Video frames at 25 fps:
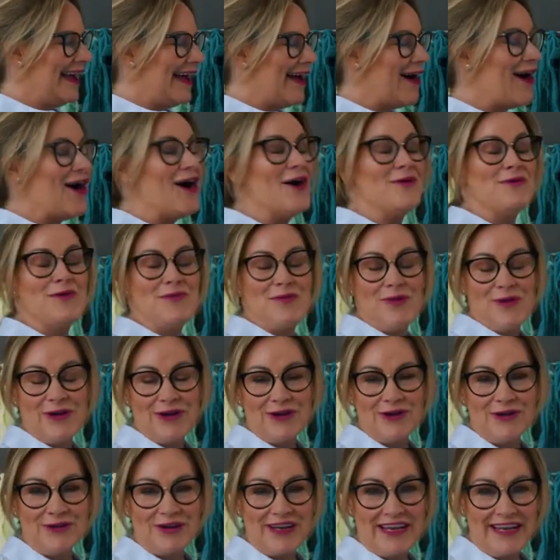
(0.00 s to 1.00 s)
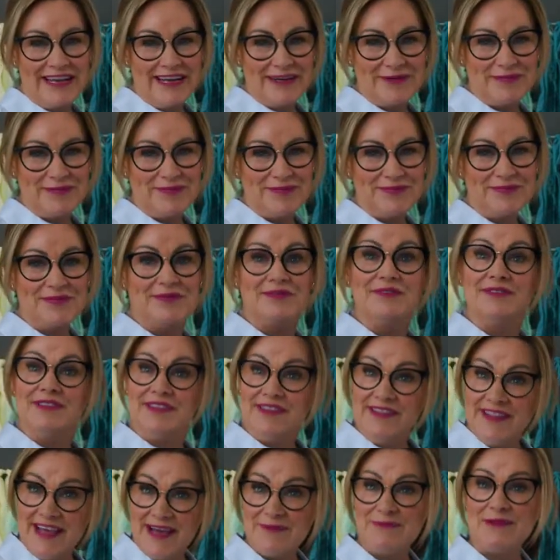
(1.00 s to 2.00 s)
I will point on here.
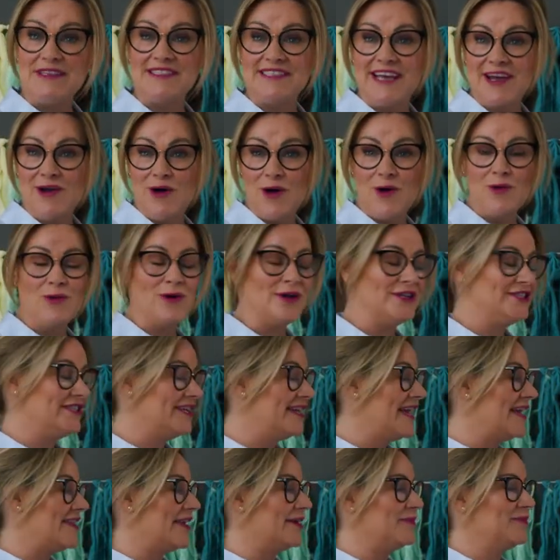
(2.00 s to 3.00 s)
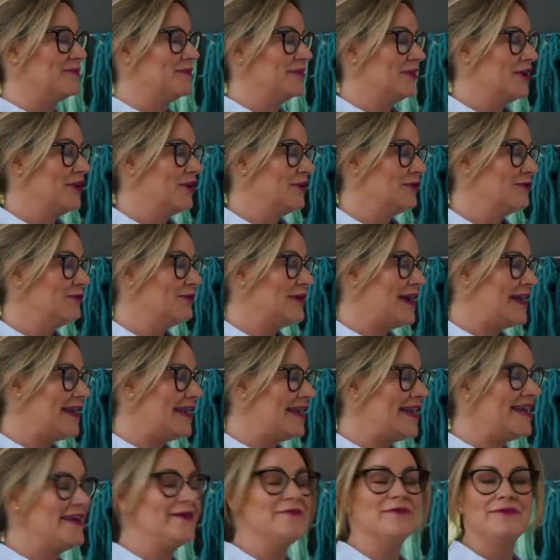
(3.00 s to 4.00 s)
Then we say whole word together.
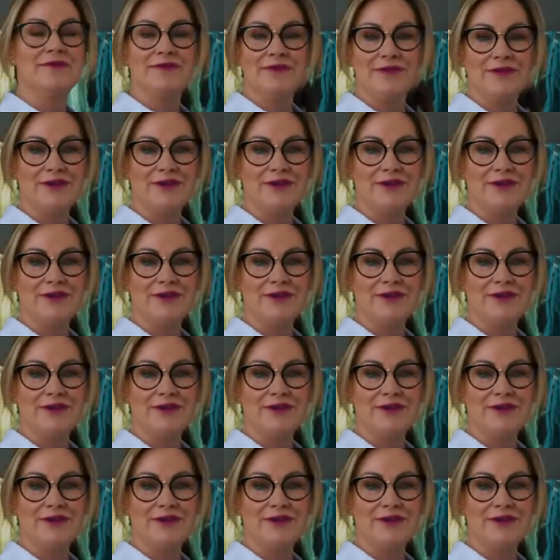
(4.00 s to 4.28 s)
Ready?